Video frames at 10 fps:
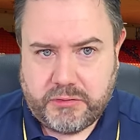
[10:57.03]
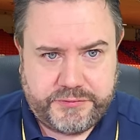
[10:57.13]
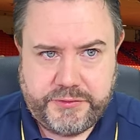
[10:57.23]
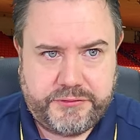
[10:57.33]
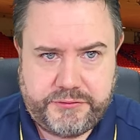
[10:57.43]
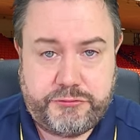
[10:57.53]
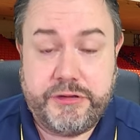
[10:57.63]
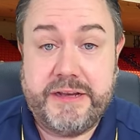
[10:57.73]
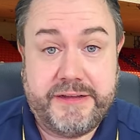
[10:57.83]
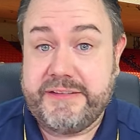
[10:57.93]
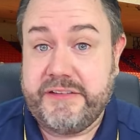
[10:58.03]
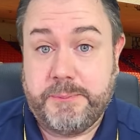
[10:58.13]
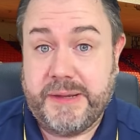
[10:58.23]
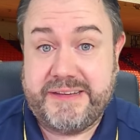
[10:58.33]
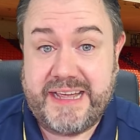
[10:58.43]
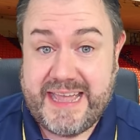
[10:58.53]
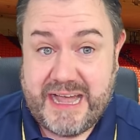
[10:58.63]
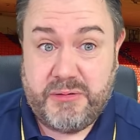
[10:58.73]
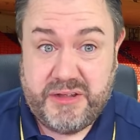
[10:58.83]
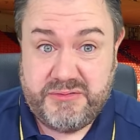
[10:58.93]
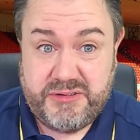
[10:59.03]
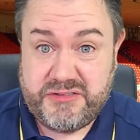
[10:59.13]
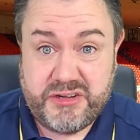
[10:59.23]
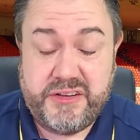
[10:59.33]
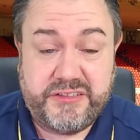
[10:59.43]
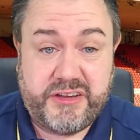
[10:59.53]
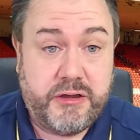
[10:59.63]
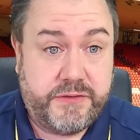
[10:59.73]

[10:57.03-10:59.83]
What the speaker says: Oxford treated this as a big day out and you turned us over,